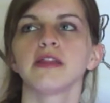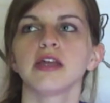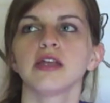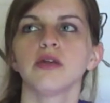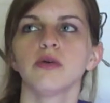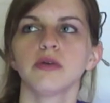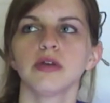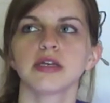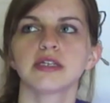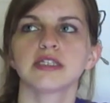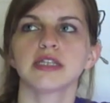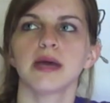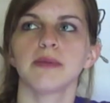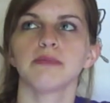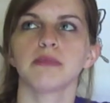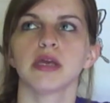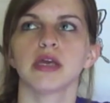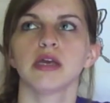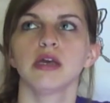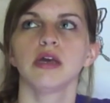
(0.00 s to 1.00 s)
they don't accept
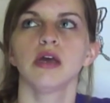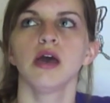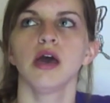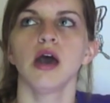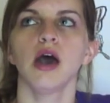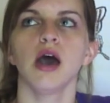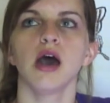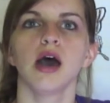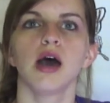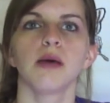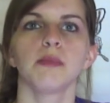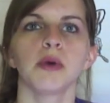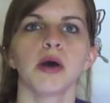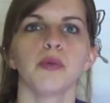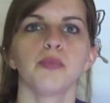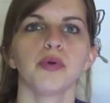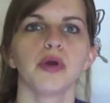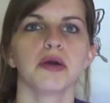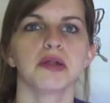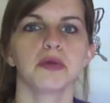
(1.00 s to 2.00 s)
me, I'll
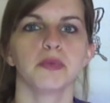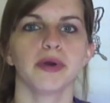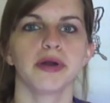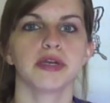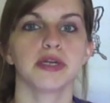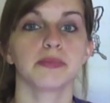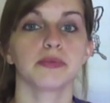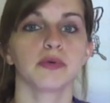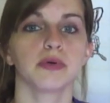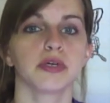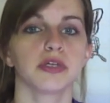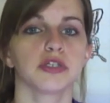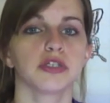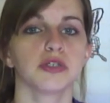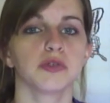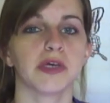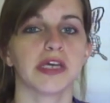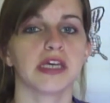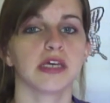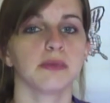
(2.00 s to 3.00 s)
probably wind up going
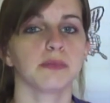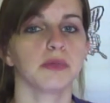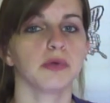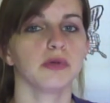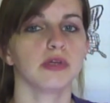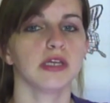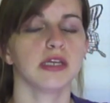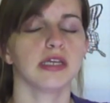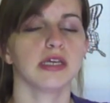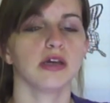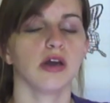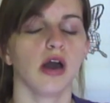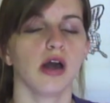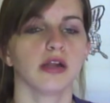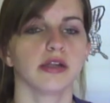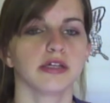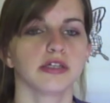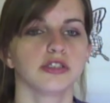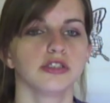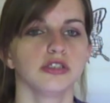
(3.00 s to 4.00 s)
to a community
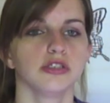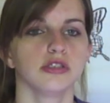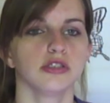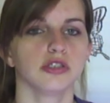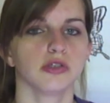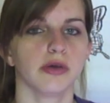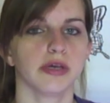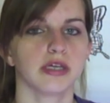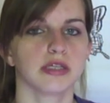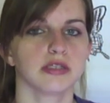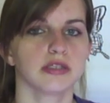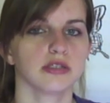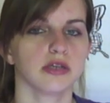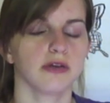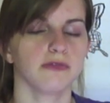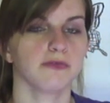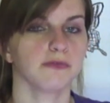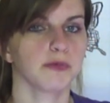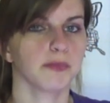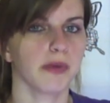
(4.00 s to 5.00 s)
college so I can
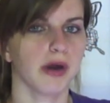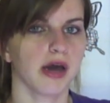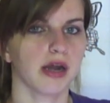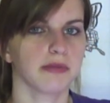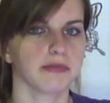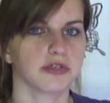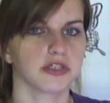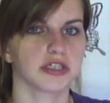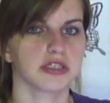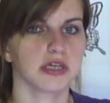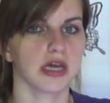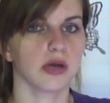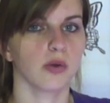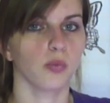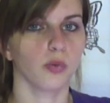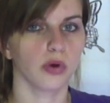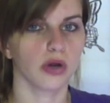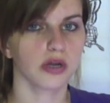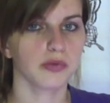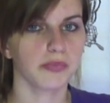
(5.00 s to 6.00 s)
start from the bottom and just kind of
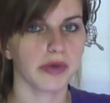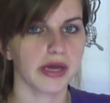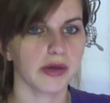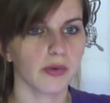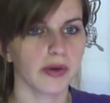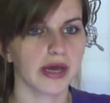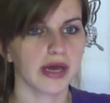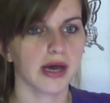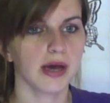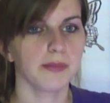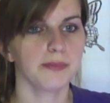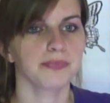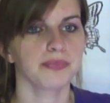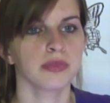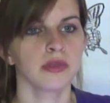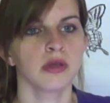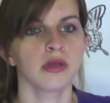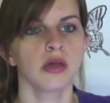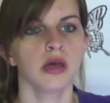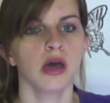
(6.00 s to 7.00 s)
work my way up.
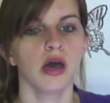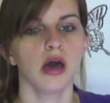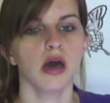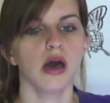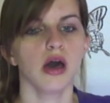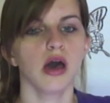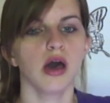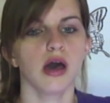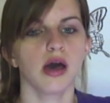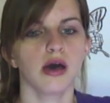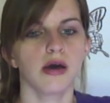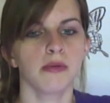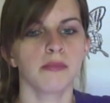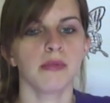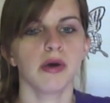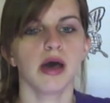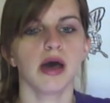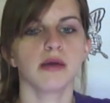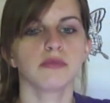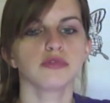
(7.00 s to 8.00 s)

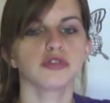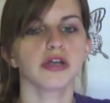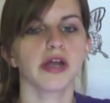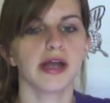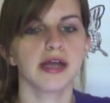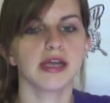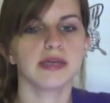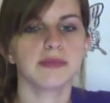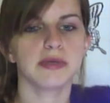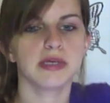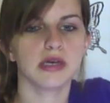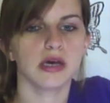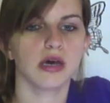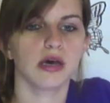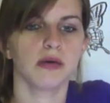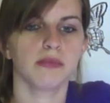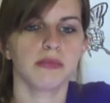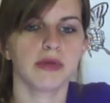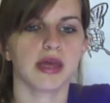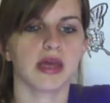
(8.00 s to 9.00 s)
I'm trying to
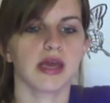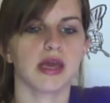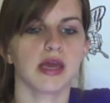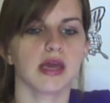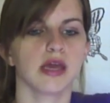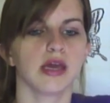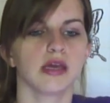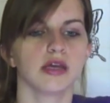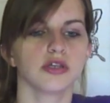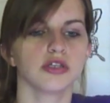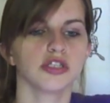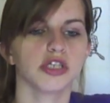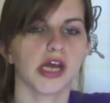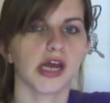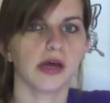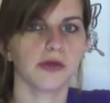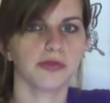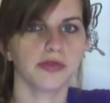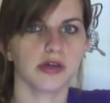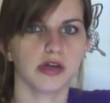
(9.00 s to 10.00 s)
become a
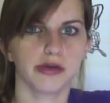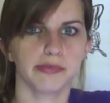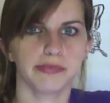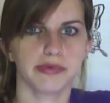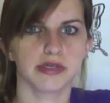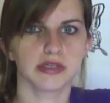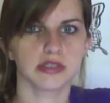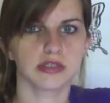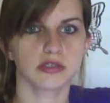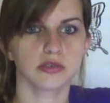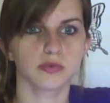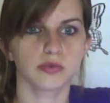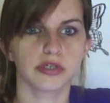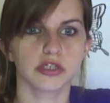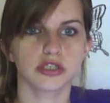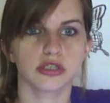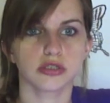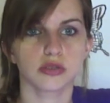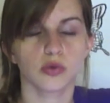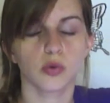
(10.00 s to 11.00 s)
child therapist,
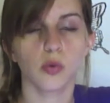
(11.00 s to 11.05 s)
which